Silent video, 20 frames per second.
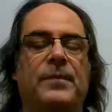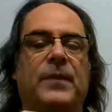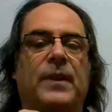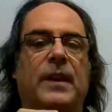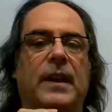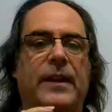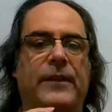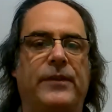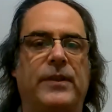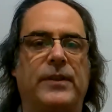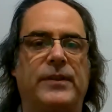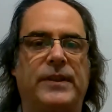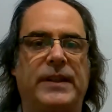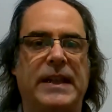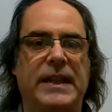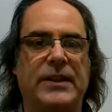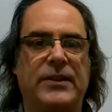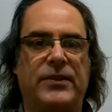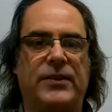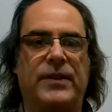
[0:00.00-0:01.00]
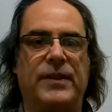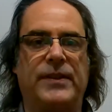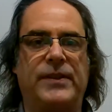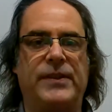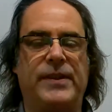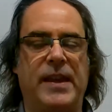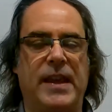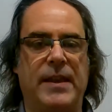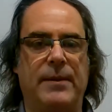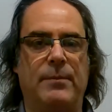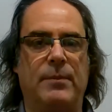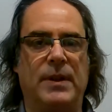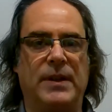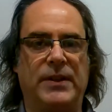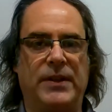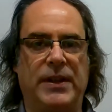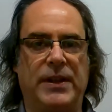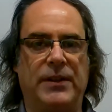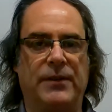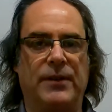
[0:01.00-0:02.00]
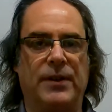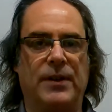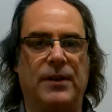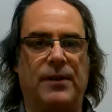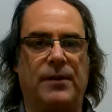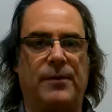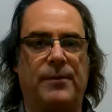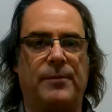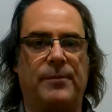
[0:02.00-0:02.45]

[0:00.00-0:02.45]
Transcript: if you teach the same material.